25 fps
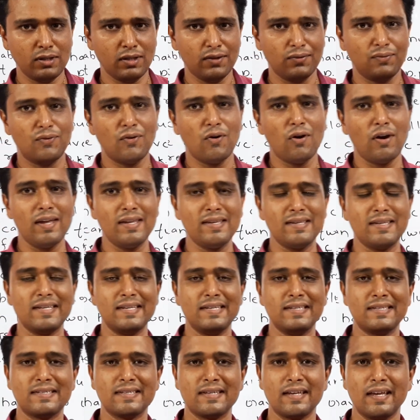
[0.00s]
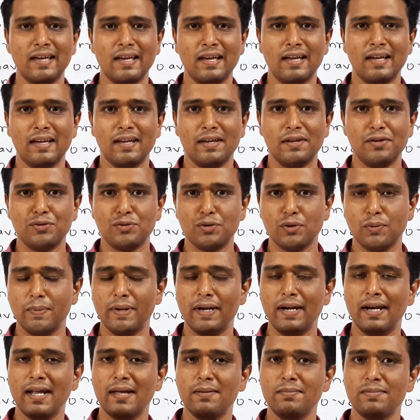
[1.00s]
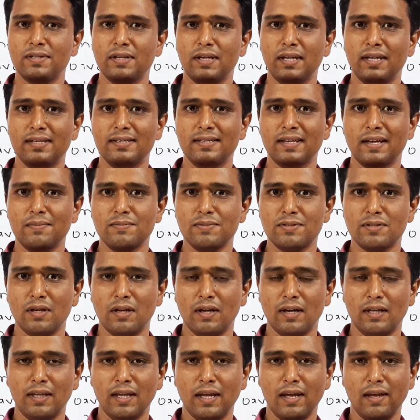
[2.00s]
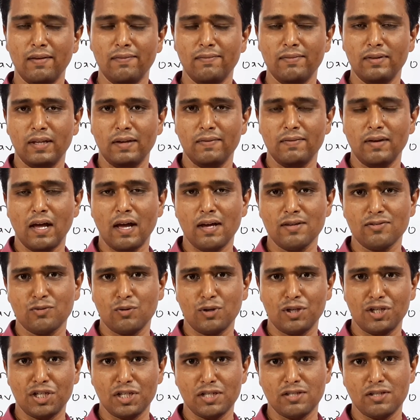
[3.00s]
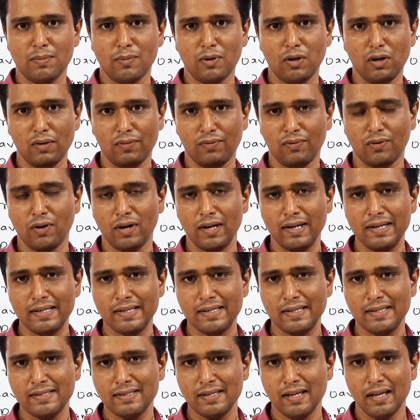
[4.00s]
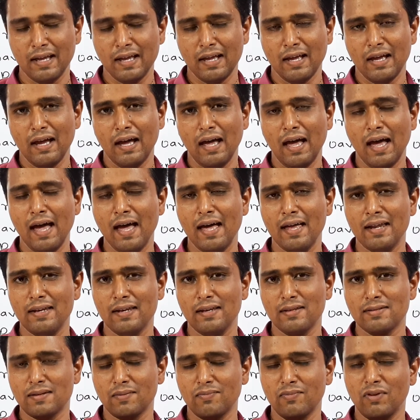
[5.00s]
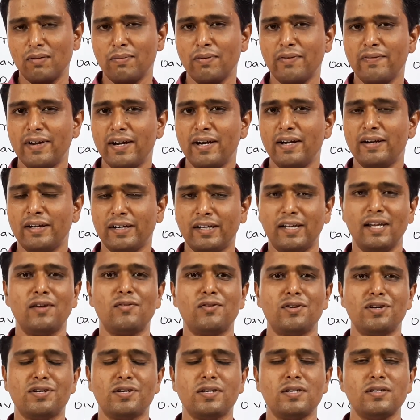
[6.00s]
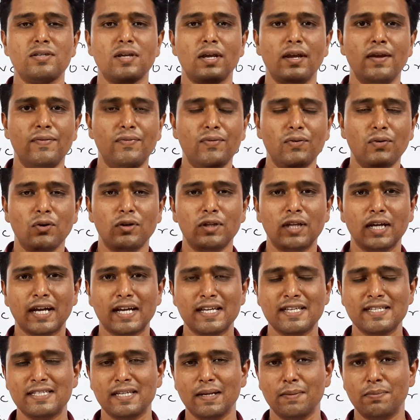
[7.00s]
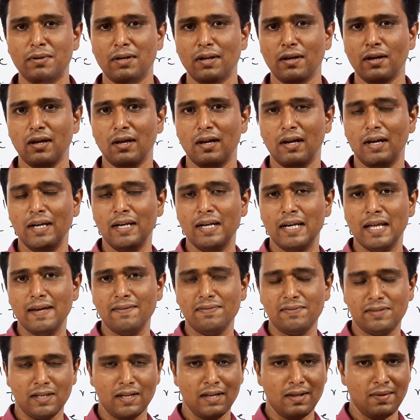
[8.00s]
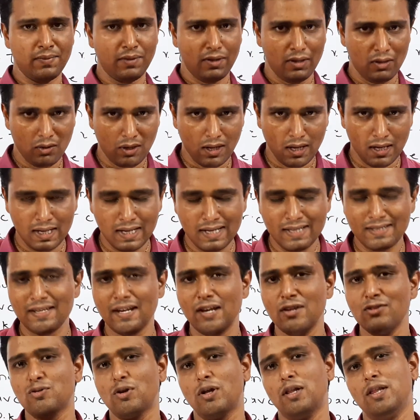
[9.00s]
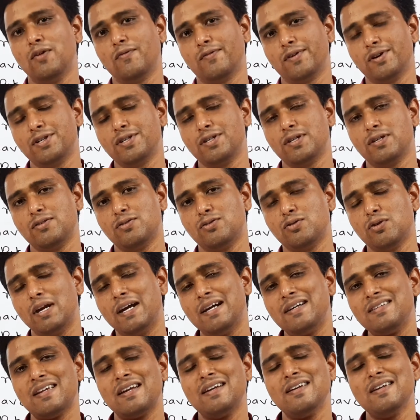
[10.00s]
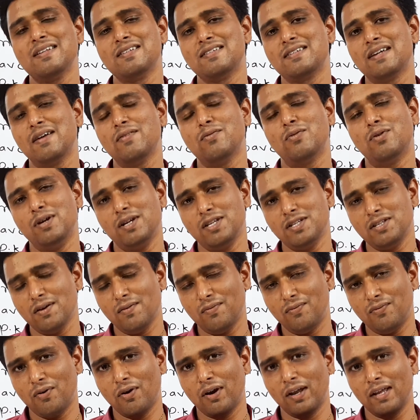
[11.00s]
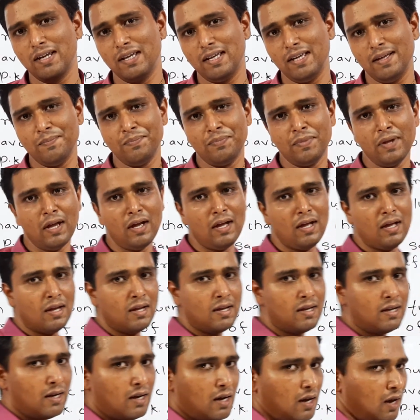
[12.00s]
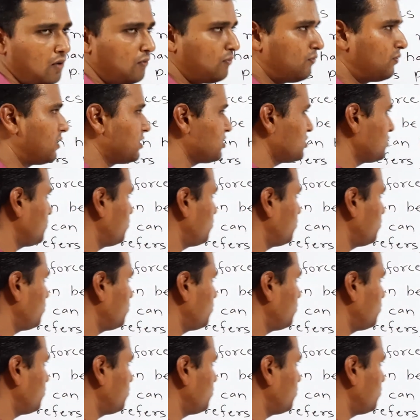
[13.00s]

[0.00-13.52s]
the foreign keys. So many times in exams they will ask questions about the foreign keys, and some will be very tricky questions. If you know the concept in depth, you can easily solve the questions. So let's understand what is foreign key. Now first